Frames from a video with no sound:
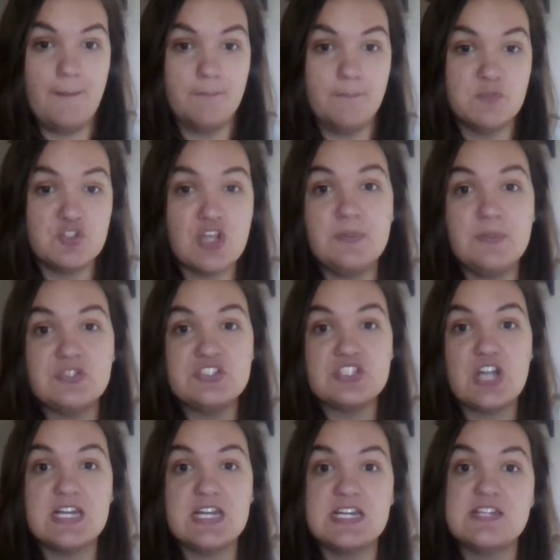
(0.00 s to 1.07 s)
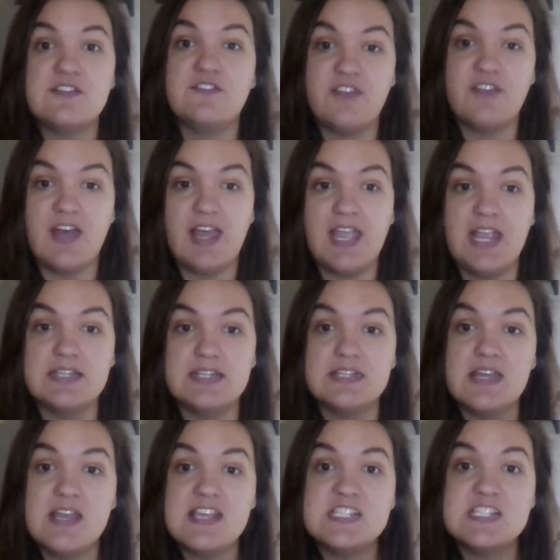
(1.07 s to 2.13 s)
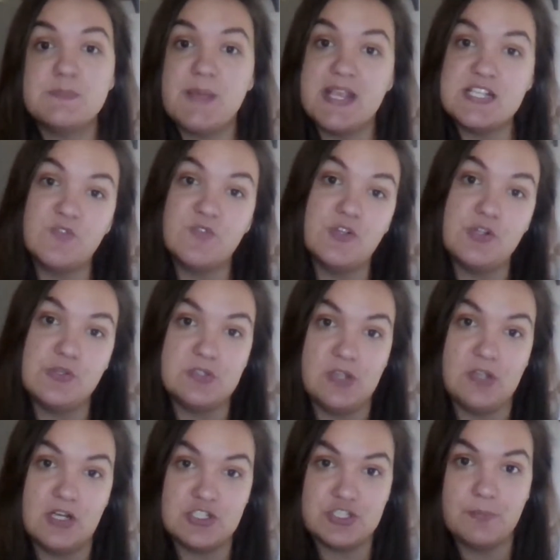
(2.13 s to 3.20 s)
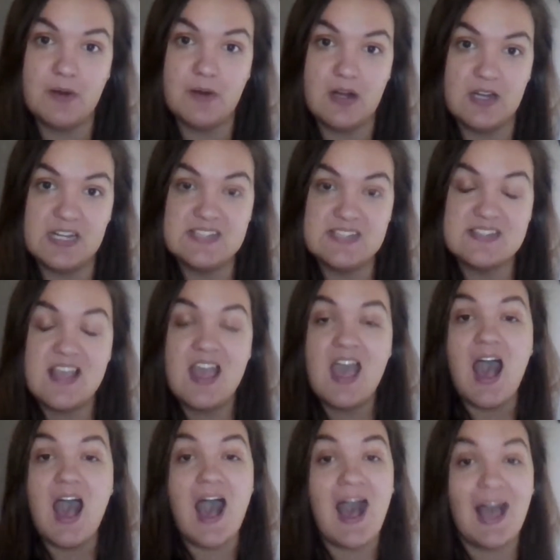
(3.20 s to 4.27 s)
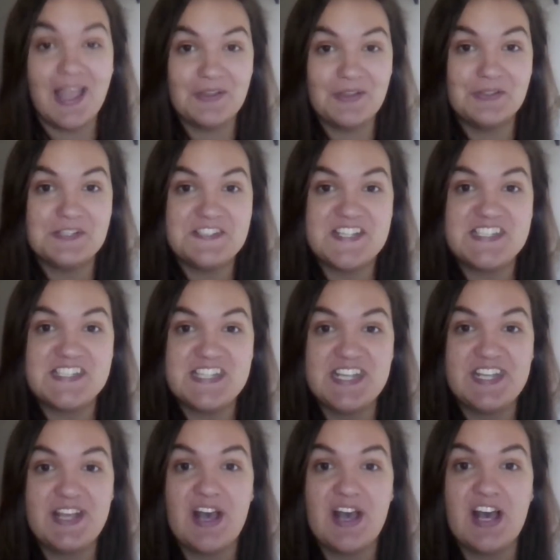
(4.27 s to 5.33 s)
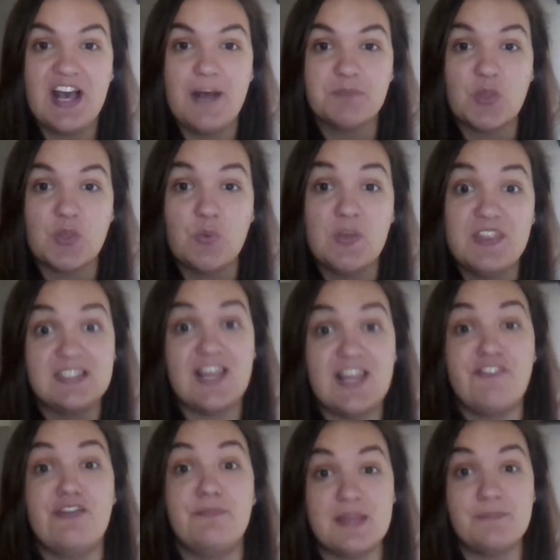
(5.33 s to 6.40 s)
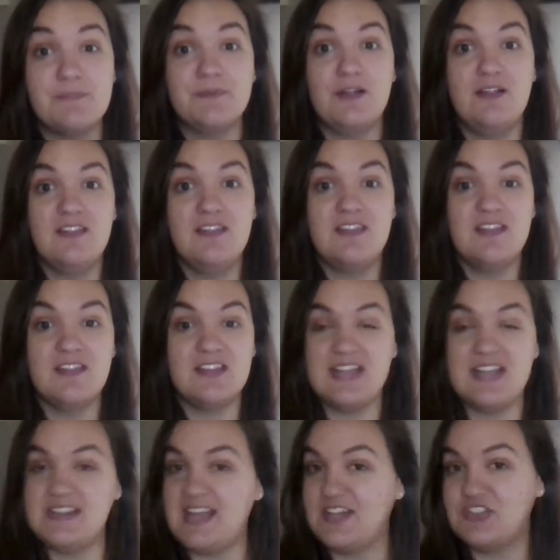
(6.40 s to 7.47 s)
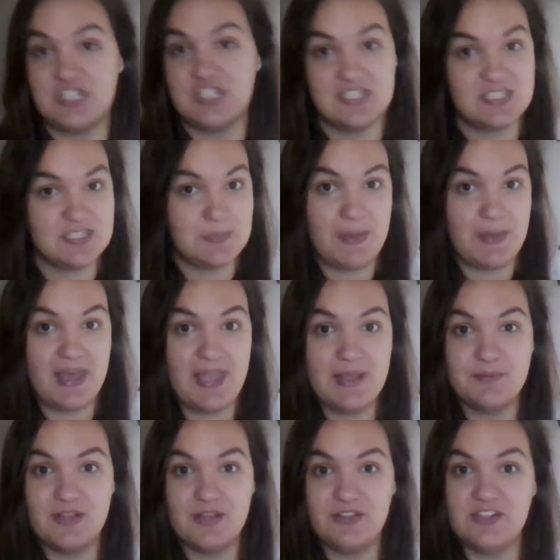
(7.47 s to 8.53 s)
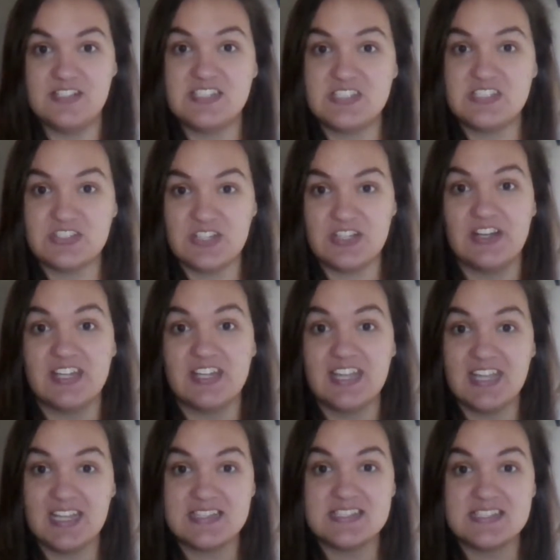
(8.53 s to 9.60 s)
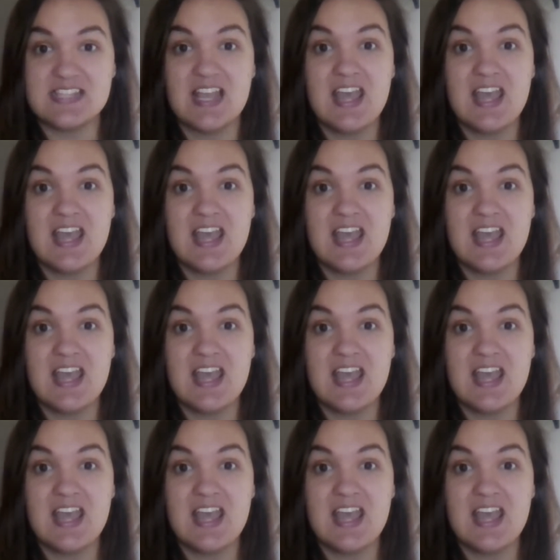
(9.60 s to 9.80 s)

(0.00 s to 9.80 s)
trouble starting to find space for those larger parties. I go to Disney with 11 people. That's just my brother and sister and their kids.